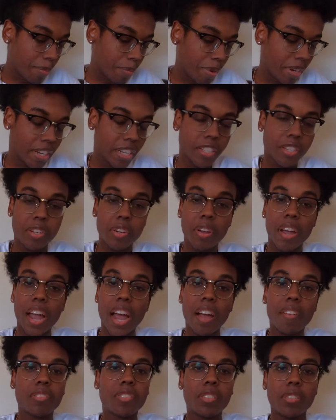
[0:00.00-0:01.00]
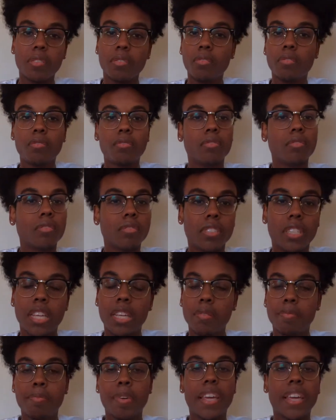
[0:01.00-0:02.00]
Because you have to
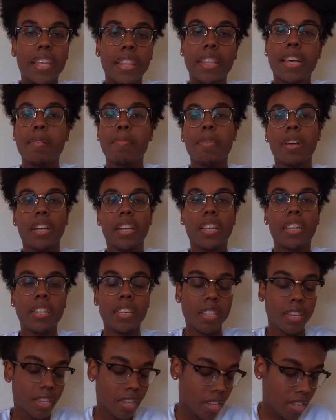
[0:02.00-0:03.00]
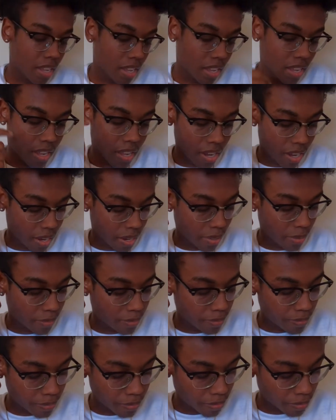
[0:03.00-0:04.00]
keep making that money. Um,
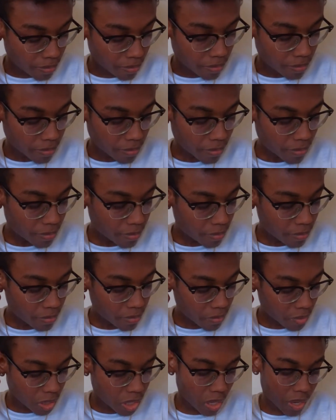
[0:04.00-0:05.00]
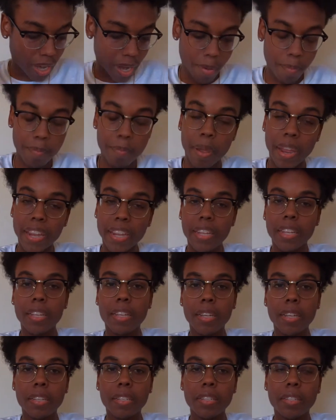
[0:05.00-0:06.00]
so yeah,
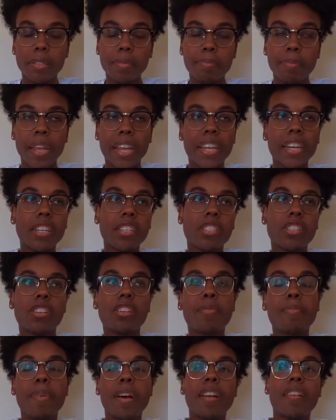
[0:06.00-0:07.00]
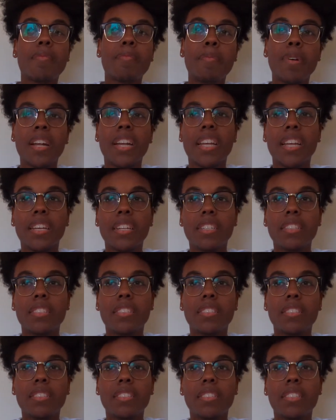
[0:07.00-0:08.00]
making a certain amount of money
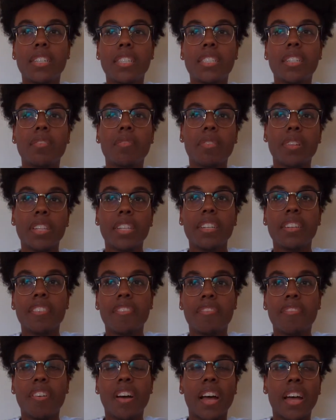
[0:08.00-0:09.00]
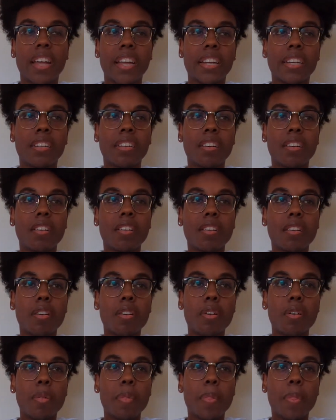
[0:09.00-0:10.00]
doesn't really define.
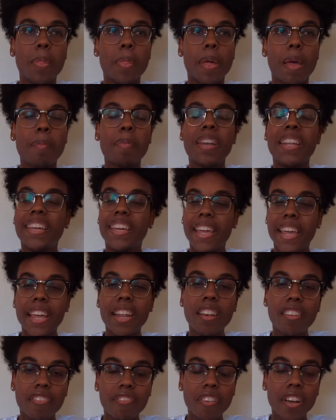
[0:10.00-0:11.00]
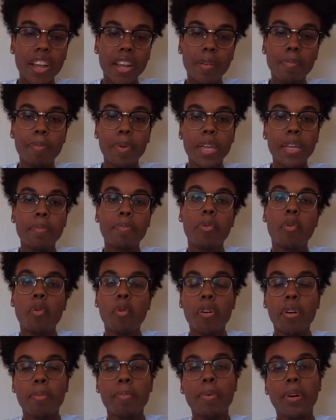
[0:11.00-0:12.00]
I mean, it can define being
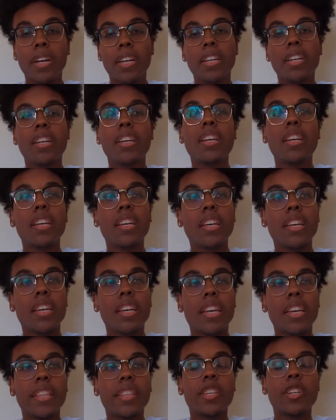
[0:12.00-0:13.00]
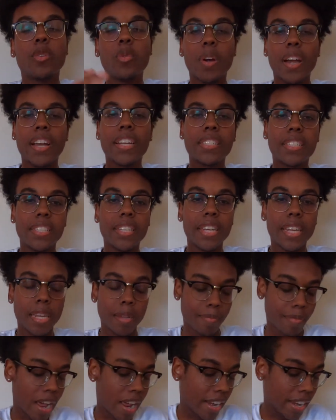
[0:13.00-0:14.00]
poor, but in the grand
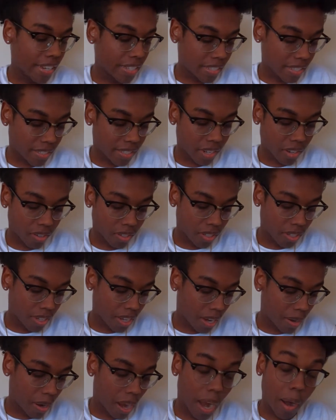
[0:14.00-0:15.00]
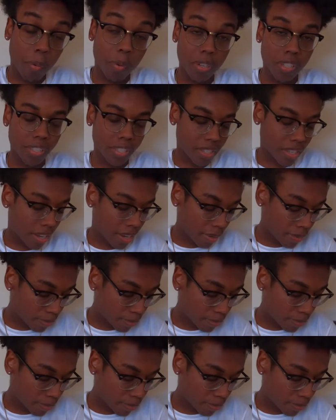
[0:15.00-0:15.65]
scheme, not necessarily. I wouldn't say.